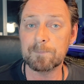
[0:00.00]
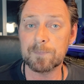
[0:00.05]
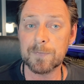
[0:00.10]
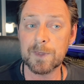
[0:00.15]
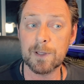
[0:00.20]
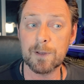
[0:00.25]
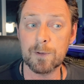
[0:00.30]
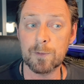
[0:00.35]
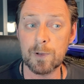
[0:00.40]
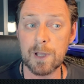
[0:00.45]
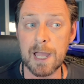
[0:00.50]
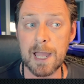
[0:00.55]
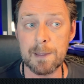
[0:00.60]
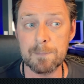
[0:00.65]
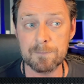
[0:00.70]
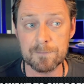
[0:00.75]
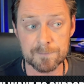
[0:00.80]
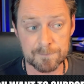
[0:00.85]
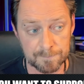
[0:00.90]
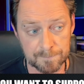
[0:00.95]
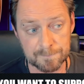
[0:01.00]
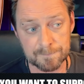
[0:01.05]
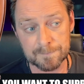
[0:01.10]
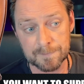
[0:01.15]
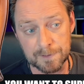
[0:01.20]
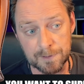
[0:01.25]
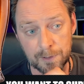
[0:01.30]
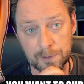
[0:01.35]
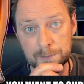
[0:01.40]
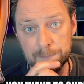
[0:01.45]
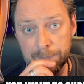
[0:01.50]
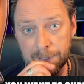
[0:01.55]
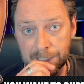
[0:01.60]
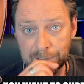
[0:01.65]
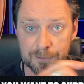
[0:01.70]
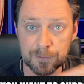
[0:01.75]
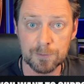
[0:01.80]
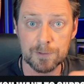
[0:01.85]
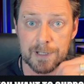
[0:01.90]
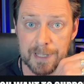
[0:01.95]
So I'm going back
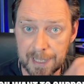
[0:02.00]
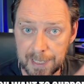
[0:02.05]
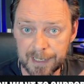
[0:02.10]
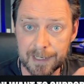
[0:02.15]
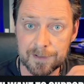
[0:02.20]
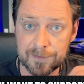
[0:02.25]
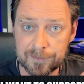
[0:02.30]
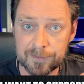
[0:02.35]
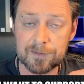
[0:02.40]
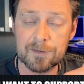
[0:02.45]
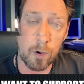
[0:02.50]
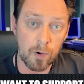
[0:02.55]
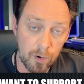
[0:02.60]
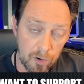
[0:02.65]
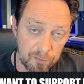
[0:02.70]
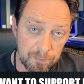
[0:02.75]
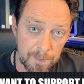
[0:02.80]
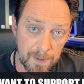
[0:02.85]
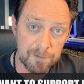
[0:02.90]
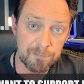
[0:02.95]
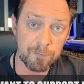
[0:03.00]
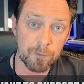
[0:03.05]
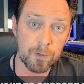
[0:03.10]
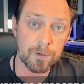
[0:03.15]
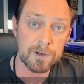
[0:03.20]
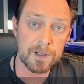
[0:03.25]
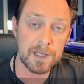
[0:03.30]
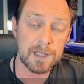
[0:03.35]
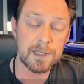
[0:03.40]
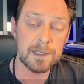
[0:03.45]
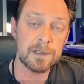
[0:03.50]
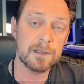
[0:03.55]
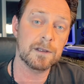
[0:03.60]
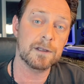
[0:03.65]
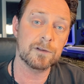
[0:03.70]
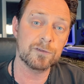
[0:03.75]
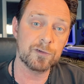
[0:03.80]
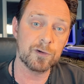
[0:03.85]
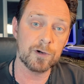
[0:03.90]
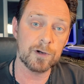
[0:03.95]
to the edit of my
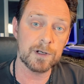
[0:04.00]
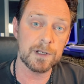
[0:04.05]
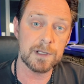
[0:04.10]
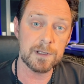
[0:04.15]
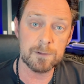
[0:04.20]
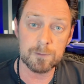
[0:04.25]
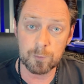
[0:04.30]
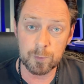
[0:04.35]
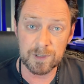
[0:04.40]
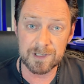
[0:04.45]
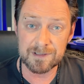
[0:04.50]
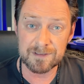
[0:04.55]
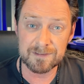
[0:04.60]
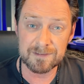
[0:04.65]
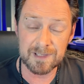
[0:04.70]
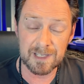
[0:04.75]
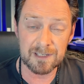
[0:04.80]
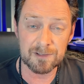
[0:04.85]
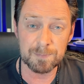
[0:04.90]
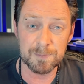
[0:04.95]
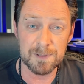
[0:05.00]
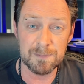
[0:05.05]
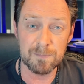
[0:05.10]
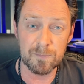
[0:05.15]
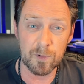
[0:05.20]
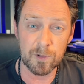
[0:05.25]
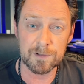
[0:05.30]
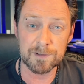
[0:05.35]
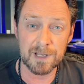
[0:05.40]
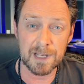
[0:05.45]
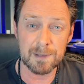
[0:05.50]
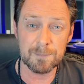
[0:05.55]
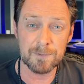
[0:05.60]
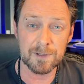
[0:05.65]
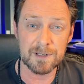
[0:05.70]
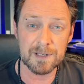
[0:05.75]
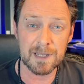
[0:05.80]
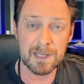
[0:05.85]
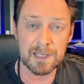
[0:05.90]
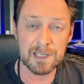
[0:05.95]
4-day journey, which takes me more time
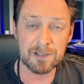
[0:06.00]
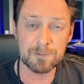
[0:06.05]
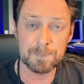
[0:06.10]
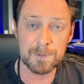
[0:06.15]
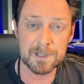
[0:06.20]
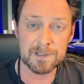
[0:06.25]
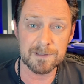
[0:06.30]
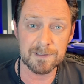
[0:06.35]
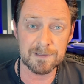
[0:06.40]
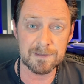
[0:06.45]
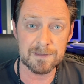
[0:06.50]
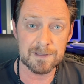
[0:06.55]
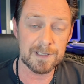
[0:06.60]
than I expected.